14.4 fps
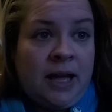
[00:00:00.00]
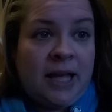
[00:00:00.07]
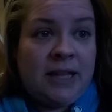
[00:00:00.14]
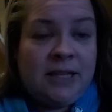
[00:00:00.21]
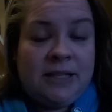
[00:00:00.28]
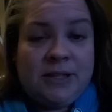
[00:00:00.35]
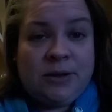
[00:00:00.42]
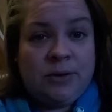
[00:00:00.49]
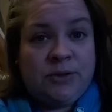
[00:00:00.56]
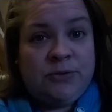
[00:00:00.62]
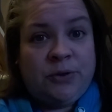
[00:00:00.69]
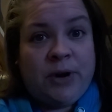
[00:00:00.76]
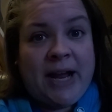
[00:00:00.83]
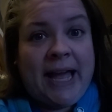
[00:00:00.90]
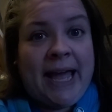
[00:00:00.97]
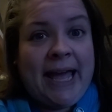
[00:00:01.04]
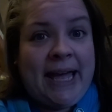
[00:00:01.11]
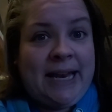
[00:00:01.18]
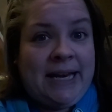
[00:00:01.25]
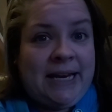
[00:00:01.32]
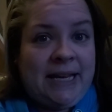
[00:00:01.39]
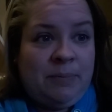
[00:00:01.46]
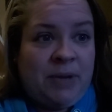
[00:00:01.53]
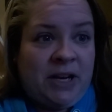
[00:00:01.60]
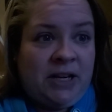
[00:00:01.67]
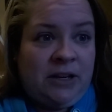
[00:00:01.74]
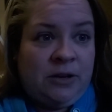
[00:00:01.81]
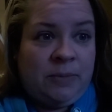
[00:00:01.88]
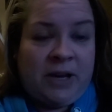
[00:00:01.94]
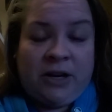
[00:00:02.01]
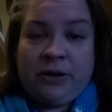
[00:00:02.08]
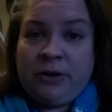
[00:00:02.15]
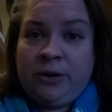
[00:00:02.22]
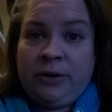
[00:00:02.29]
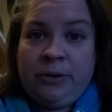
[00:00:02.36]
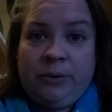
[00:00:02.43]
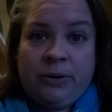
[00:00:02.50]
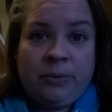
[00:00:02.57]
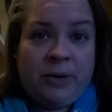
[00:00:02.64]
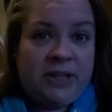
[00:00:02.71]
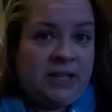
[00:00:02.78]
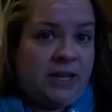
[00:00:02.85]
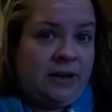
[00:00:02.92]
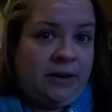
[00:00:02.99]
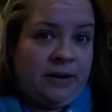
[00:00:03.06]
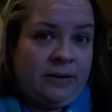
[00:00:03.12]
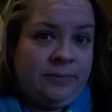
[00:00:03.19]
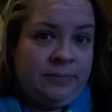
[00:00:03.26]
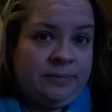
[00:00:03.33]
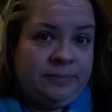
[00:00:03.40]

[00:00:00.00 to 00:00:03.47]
And this goes for anybody, no matter who or what they are.